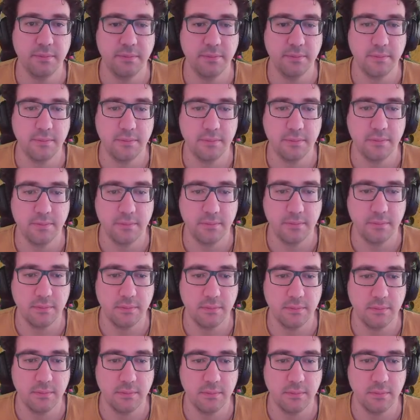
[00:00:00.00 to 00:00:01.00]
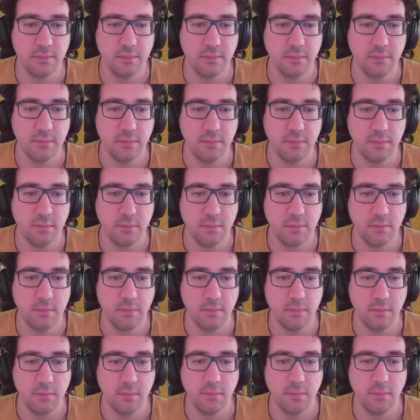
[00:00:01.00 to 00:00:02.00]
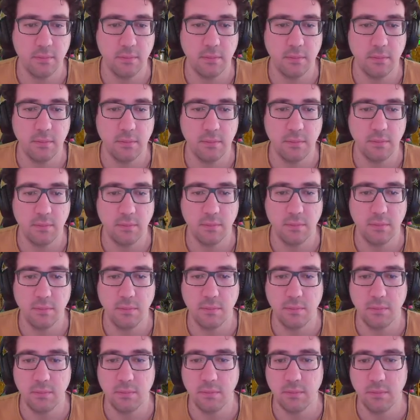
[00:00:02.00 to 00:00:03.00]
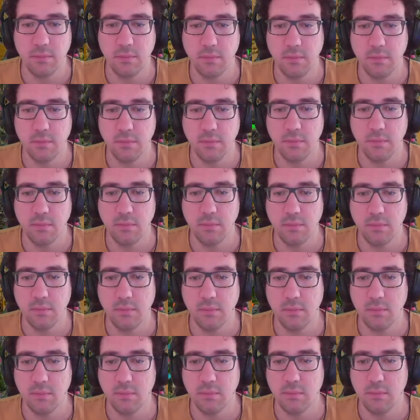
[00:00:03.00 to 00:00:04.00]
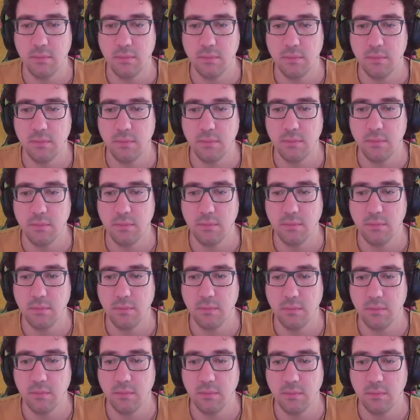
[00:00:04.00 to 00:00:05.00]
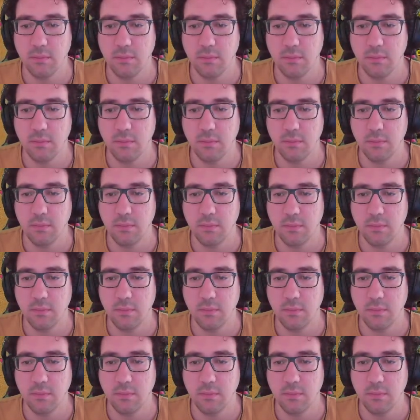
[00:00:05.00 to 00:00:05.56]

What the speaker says: [no speech]